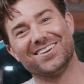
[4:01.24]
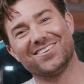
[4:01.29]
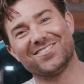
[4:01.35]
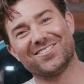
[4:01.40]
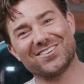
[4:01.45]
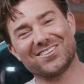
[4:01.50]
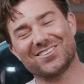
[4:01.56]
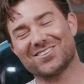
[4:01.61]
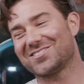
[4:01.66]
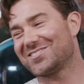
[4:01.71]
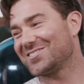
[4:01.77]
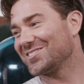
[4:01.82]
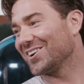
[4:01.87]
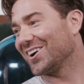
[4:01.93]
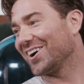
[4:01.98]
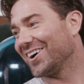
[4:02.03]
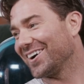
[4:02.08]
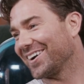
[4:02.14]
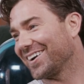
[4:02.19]
when your
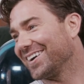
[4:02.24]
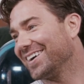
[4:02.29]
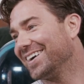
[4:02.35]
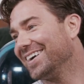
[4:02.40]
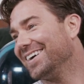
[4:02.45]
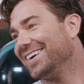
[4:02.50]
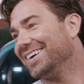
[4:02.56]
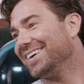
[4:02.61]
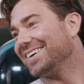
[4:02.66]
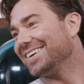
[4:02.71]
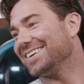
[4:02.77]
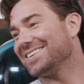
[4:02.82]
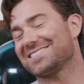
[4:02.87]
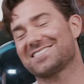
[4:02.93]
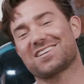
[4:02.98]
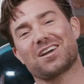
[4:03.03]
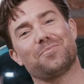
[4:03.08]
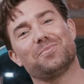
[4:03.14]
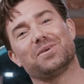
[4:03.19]
dog
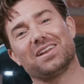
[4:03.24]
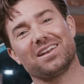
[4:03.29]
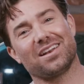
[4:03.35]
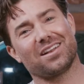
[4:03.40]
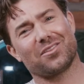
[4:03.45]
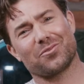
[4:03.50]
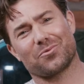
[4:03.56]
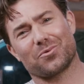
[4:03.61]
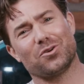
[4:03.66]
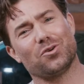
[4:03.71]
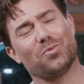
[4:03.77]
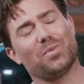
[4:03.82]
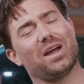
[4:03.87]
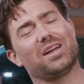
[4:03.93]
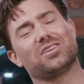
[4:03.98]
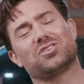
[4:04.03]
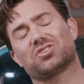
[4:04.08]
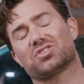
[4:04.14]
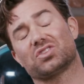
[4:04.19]
is coming into the room
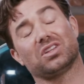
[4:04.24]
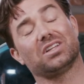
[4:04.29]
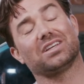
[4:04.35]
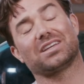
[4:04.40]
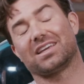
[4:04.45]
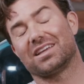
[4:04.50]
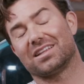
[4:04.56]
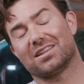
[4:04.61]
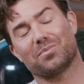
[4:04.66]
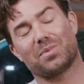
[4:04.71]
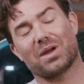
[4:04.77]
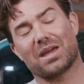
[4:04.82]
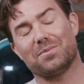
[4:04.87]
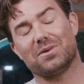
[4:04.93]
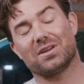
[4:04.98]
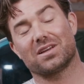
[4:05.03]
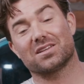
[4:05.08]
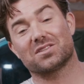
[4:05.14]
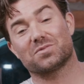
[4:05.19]
and just licking the
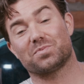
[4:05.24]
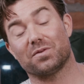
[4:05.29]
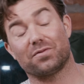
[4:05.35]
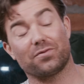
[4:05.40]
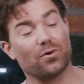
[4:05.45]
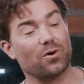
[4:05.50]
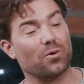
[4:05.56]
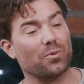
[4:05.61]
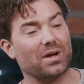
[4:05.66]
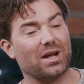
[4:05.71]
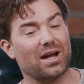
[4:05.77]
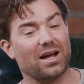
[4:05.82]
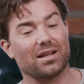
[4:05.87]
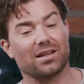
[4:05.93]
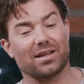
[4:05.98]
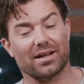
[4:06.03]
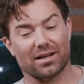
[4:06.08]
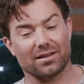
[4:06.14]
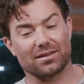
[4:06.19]
baby. Because before we
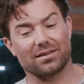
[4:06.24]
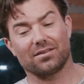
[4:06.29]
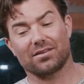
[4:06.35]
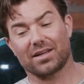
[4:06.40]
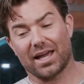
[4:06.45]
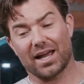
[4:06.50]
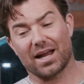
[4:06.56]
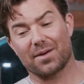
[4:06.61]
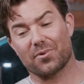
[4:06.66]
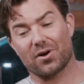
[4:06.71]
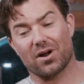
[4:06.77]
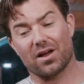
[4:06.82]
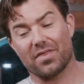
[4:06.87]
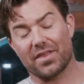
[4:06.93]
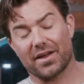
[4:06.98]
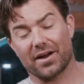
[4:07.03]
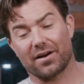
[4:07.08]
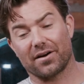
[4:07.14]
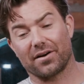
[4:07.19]
got like a little camera on
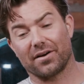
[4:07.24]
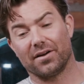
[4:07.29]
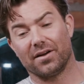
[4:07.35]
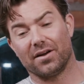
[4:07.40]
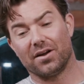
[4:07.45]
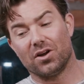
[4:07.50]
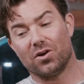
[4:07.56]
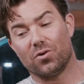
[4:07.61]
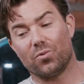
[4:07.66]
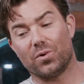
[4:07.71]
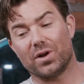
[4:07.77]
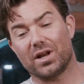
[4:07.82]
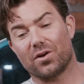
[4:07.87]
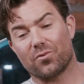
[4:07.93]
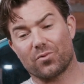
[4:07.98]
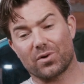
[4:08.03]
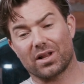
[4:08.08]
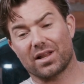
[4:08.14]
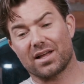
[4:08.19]
there, we
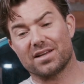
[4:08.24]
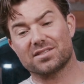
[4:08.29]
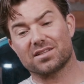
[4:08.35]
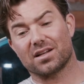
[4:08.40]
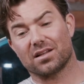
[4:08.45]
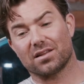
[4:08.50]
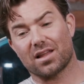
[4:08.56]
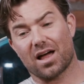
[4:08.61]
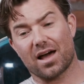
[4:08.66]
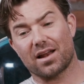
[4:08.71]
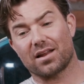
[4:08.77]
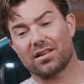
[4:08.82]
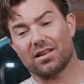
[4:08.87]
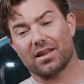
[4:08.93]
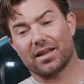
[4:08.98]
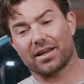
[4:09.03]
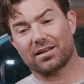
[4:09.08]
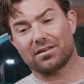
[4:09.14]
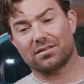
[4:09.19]
didn't realize that a lot of the,
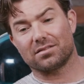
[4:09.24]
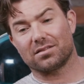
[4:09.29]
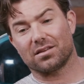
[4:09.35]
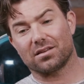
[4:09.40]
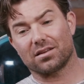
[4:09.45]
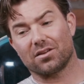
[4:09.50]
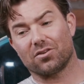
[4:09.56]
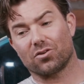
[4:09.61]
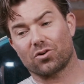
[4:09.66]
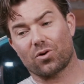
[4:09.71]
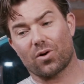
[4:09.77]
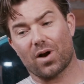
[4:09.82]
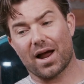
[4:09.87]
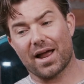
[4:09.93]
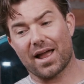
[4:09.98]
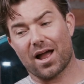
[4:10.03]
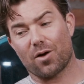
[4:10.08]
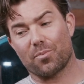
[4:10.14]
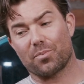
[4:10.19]
like the little
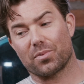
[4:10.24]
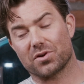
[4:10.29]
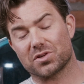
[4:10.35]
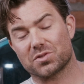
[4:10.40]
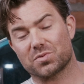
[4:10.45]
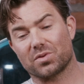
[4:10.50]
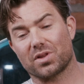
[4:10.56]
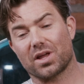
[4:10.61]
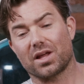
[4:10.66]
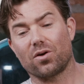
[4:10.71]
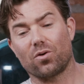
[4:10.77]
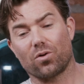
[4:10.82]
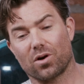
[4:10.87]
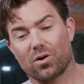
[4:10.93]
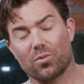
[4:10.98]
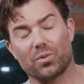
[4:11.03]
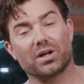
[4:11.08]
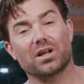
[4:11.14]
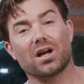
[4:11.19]
cry outbursts were that
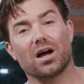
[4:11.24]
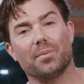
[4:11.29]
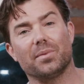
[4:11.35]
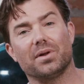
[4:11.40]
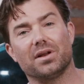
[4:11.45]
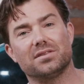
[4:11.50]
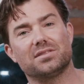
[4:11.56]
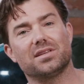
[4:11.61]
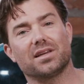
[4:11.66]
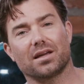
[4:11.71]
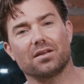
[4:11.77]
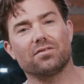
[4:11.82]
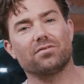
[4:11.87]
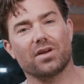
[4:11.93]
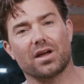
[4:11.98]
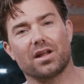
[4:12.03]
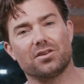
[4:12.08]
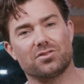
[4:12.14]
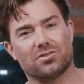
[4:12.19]
Aura would come in and take
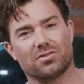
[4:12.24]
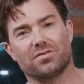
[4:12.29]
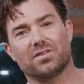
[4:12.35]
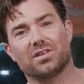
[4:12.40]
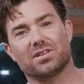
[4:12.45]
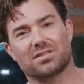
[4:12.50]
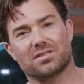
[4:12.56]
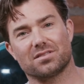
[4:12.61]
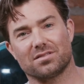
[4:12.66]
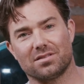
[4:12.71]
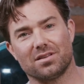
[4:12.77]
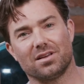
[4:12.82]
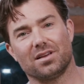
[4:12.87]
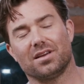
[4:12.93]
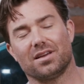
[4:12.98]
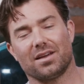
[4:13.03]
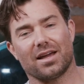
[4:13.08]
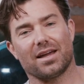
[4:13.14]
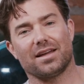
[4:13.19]
advantage of this
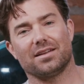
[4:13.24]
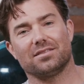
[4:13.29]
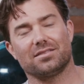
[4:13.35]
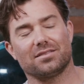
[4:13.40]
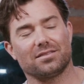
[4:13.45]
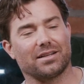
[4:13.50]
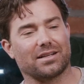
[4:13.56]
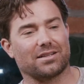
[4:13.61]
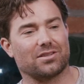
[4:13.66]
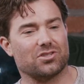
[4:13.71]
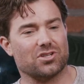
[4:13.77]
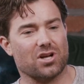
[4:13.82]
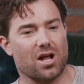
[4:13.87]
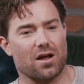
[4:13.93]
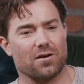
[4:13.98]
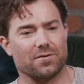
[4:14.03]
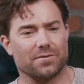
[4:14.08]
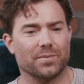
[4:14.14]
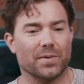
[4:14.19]
and lick the
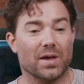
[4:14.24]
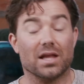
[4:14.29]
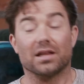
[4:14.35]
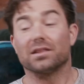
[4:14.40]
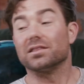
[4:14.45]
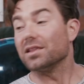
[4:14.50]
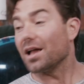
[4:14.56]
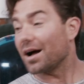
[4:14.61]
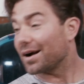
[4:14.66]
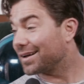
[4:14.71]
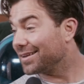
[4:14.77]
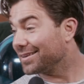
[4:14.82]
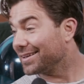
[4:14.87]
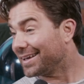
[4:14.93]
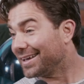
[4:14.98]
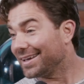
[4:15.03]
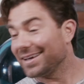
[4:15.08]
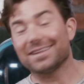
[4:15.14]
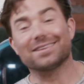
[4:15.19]
child.
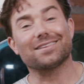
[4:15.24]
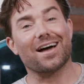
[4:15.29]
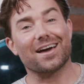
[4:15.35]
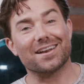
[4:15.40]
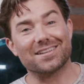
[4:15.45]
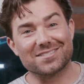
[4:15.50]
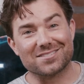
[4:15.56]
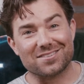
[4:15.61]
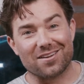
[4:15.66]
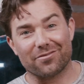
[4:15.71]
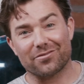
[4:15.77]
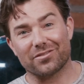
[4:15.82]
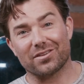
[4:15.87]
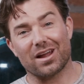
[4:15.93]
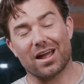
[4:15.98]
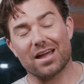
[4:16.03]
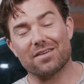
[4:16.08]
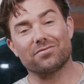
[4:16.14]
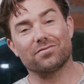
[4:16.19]
Luckily, a lot of stuff that
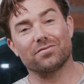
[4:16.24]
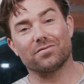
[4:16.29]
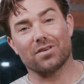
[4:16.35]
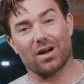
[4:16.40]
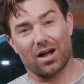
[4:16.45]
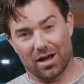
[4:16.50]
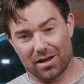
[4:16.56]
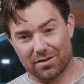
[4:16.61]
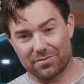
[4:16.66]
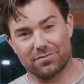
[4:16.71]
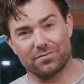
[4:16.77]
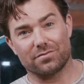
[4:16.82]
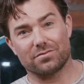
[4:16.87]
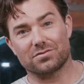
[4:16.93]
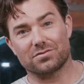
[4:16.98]
I've